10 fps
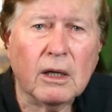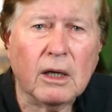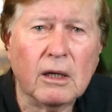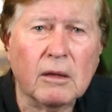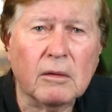
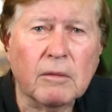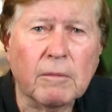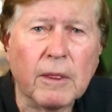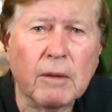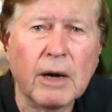
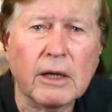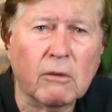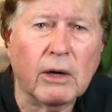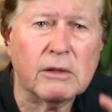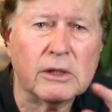By
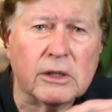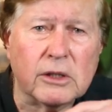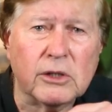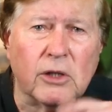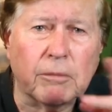the way, this
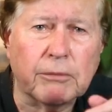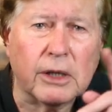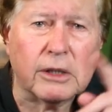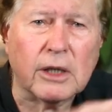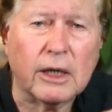is a stop
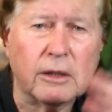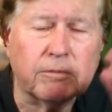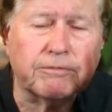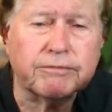press item.